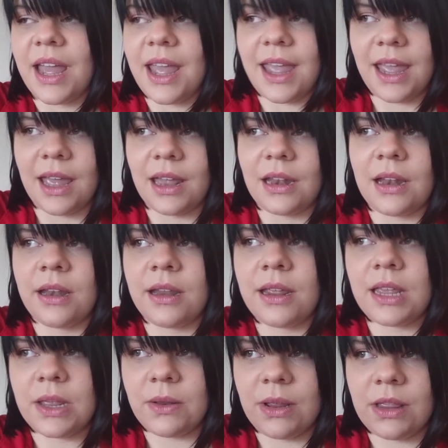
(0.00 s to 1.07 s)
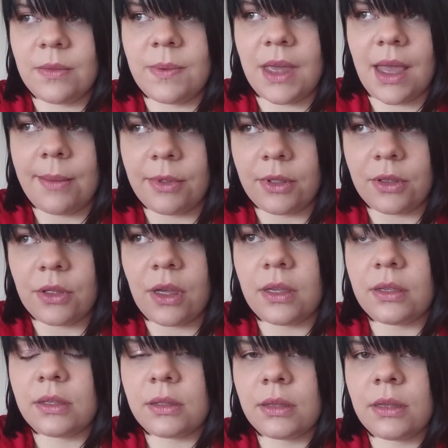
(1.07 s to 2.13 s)
and you need to be able to
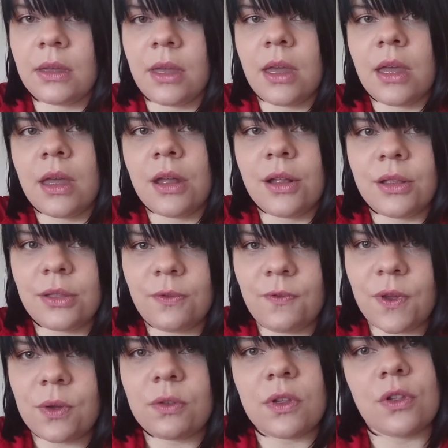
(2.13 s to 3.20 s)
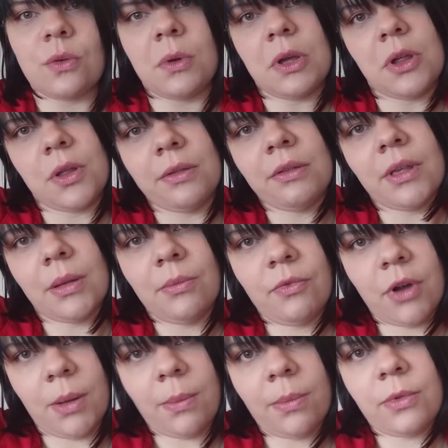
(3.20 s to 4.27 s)
just diffuse situations and
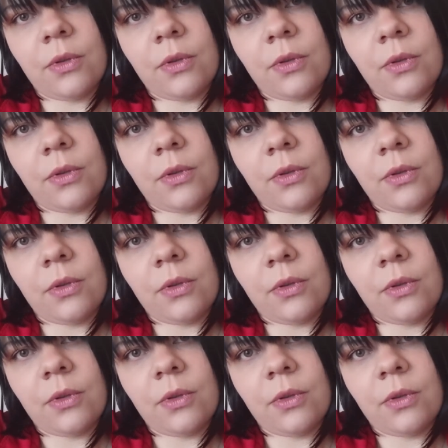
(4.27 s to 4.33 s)
problem